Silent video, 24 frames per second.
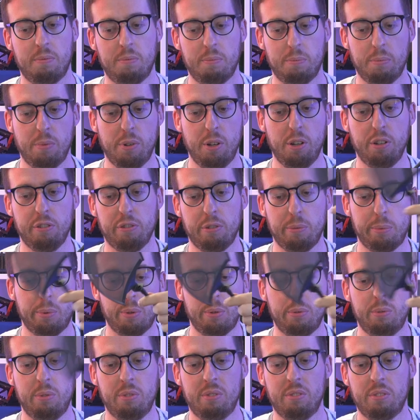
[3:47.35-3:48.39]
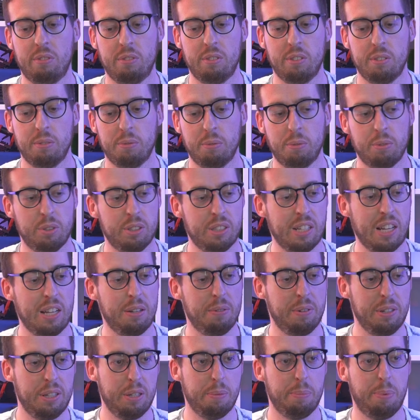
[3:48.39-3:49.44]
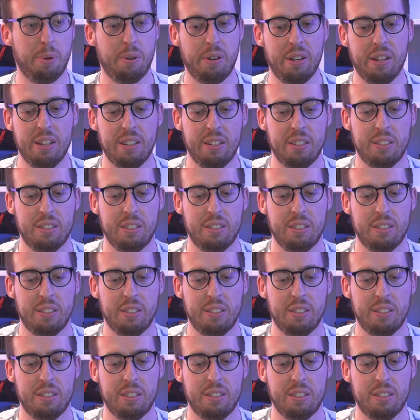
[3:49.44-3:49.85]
maneuverable, will stay where you put it.